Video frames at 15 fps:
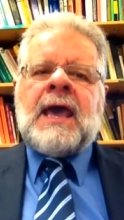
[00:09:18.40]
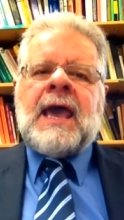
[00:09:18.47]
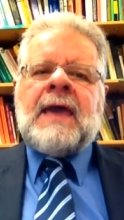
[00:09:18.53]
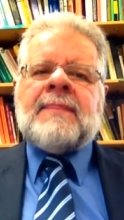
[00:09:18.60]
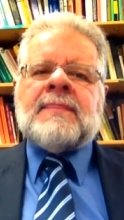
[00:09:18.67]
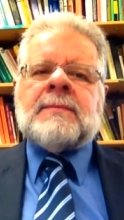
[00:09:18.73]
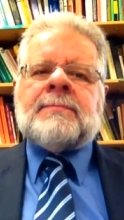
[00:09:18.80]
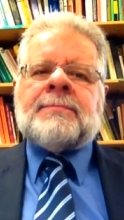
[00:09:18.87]

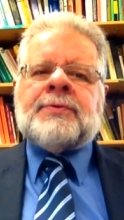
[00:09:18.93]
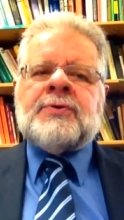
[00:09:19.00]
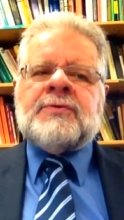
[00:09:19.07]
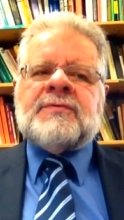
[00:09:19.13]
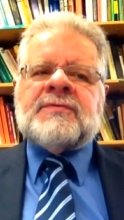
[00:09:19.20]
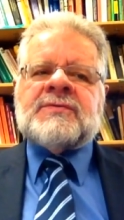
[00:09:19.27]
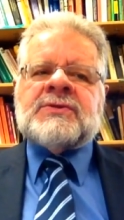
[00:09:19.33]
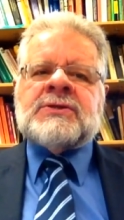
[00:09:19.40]
And the
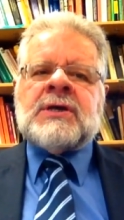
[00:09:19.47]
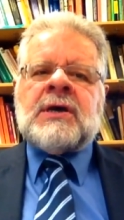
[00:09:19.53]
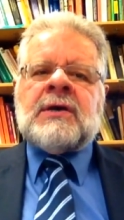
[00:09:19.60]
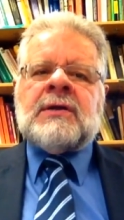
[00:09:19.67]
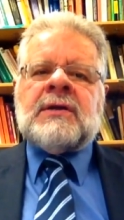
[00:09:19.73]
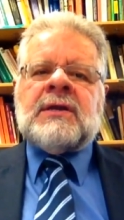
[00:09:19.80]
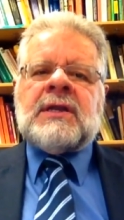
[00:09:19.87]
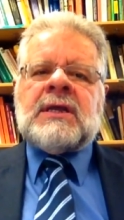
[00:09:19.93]
proofs
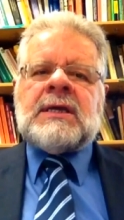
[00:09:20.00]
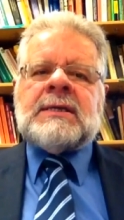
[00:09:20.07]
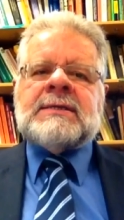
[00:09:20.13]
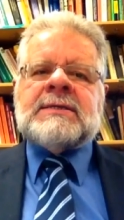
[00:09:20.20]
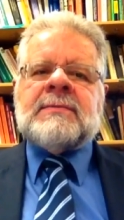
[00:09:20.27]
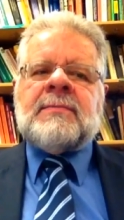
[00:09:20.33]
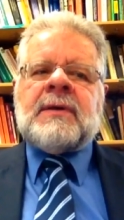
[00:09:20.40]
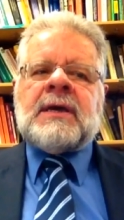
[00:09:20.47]

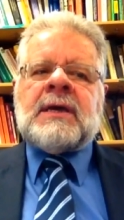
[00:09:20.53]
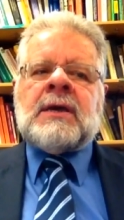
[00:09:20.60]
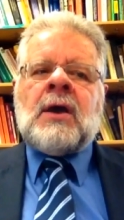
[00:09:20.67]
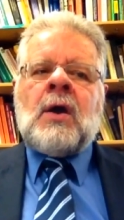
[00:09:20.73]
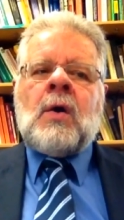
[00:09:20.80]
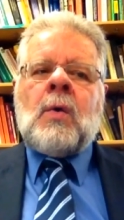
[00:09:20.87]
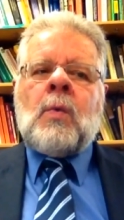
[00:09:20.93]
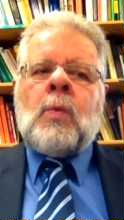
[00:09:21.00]
need to be
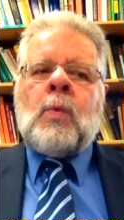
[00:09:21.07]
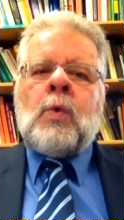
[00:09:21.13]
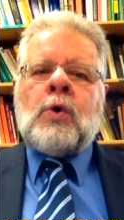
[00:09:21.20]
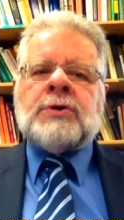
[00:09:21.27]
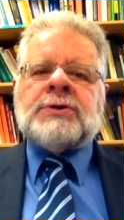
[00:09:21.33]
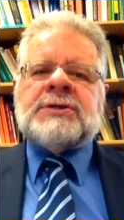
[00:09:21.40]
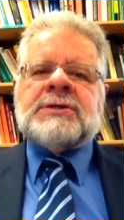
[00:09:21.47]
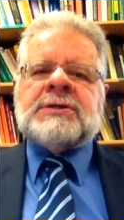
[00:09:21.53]

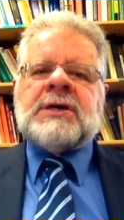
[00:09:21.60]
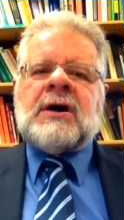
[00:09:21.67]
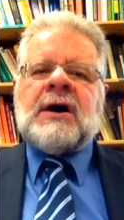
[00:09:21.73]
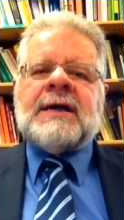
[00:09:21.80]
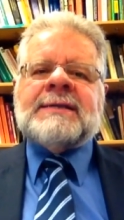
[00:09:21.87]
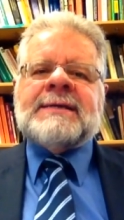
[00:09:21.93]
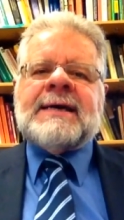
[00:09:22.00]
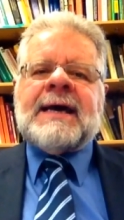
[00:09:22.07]

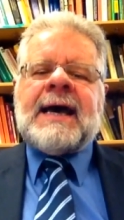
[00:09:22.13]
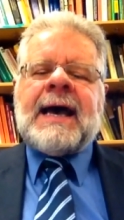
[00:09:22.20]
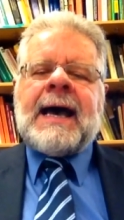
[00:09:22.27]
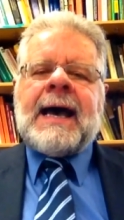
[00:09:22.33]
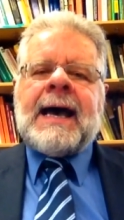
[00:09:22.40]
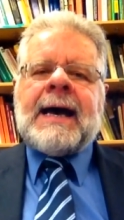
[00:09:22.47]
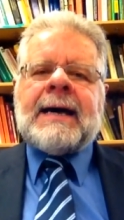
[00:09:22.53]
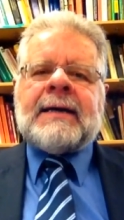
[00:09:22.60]
watertight
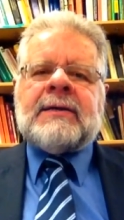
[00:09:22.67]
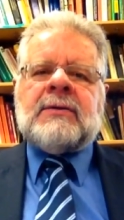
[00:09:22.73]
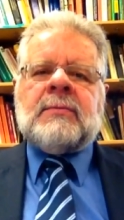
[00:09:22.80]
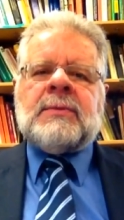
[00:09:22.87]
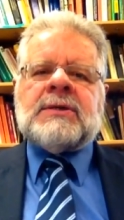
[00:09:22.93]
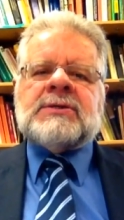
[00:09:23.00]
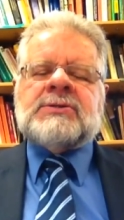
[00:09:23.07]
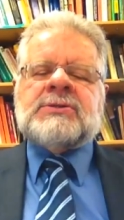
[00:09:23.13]

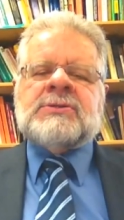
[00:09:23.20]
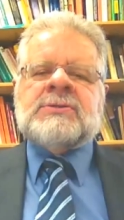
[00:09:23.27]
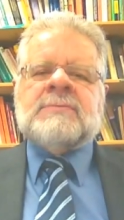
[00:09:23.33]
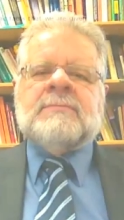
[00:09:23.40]
arguments.